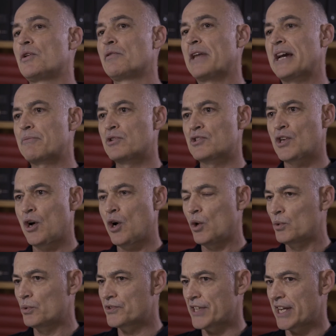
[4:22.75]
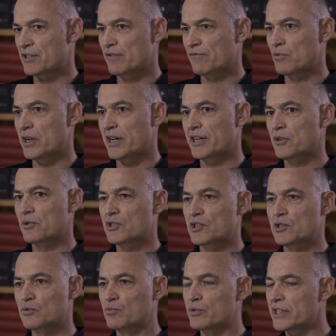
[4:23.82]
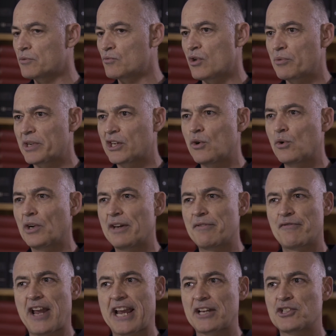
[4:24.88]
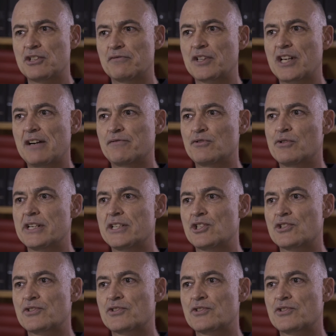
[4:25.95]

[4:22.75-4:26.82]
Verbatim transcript: That was a whole set of work which is what we call effective coverage.